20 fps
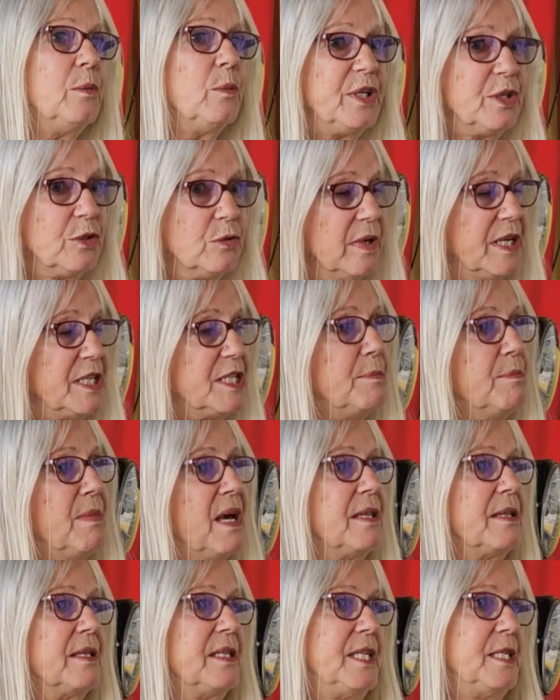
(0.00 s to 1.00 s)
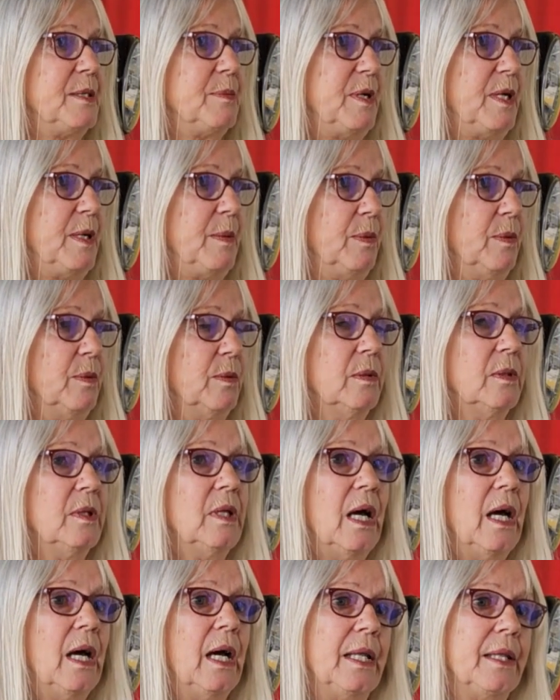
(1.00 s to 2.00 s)
We'd already met these people,
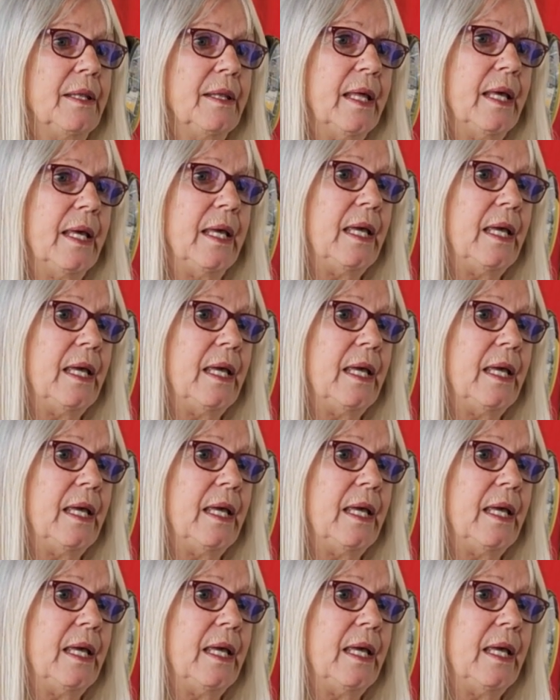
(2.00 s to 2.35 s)
and